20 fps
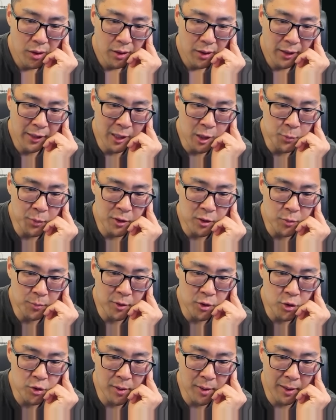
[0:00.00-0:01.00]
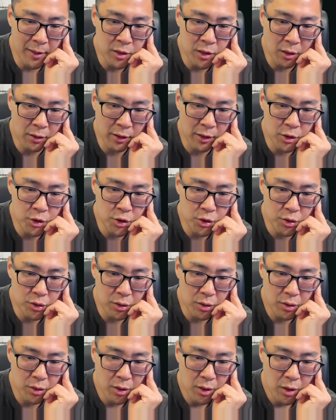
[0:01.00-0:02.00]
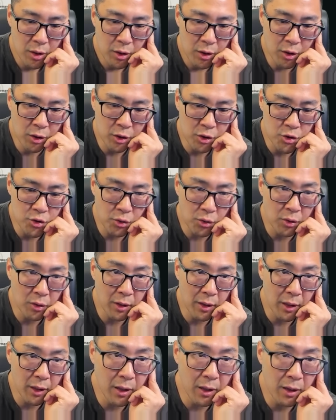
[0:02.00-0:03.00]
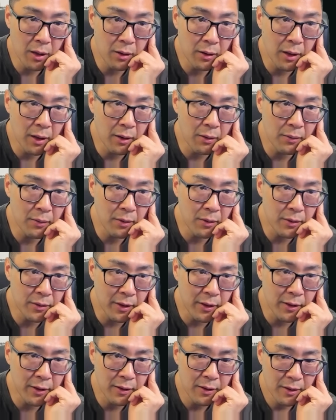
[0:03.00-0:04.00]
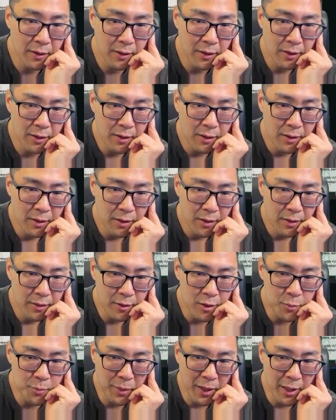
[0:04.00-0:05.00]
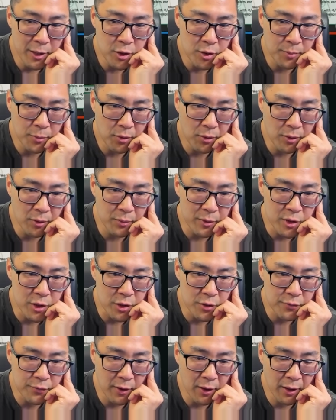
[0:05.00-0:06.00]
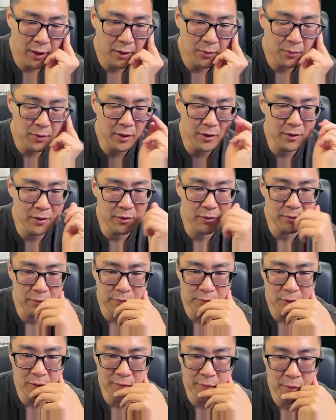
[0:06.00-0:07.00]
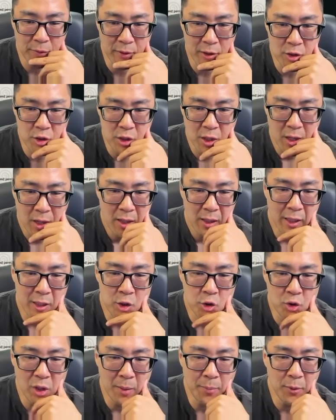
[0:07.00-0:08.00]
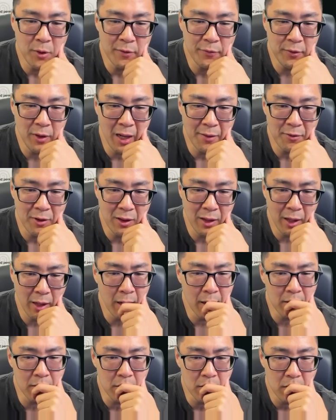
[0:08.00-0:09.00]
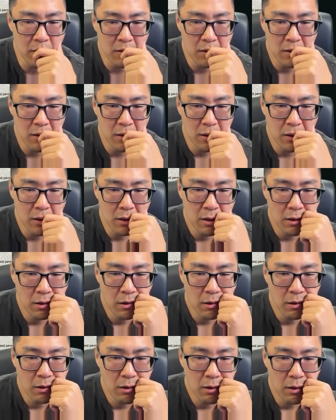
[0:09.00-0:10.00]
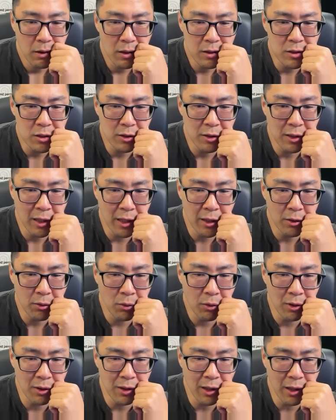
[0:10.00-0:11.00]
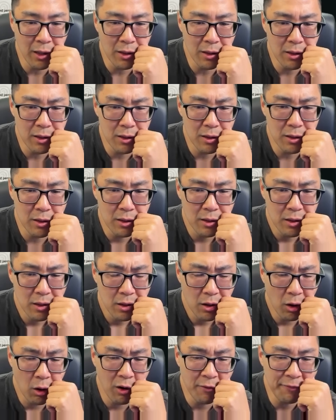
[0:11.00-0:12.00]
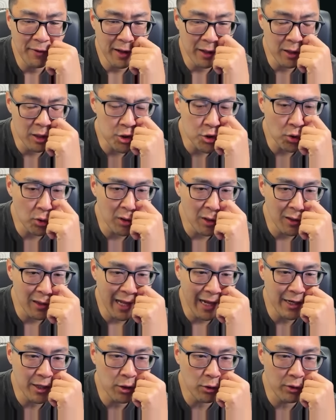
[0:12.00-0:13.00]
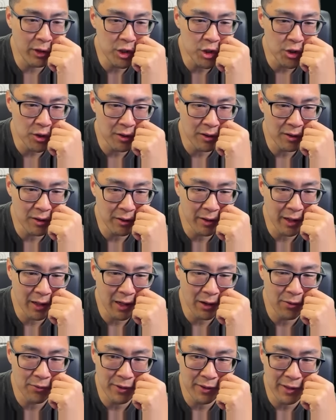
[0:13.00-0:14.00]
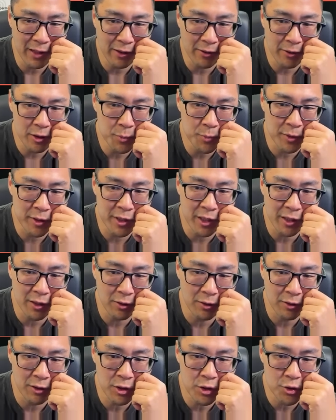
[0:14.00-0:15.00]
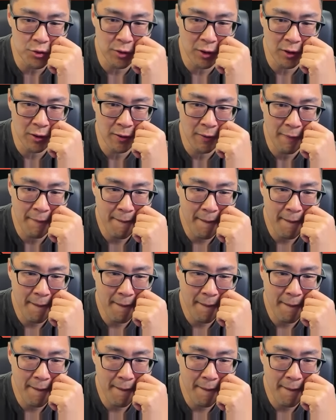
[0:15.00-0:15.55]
It gets +1/+2 as long as you control... Okay, hold on. There's Badger Mole, which is fine. What do you do? 3/4 reach. Gets trample if you have a land. As long as land or a land. Oh, if I control a land creature. Okay, I don't think that card's particularly strong.